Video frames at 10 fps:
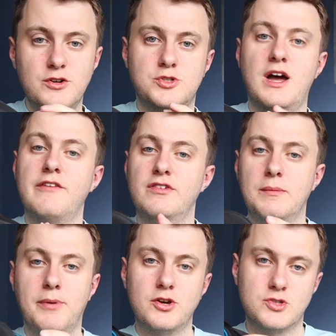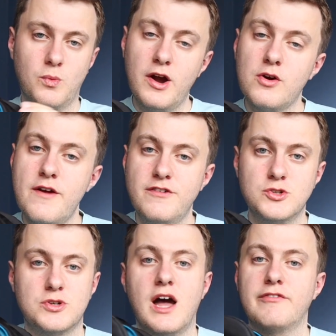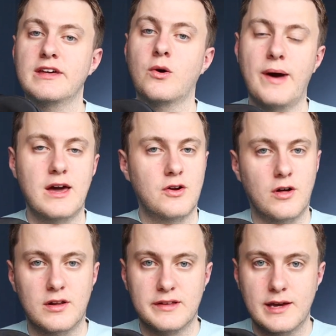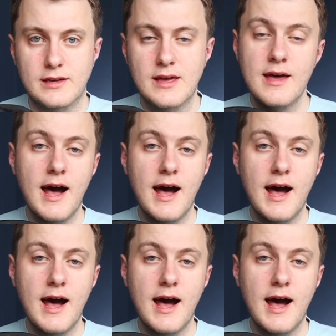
you're traveling about to work or if you're traveling away on holiday.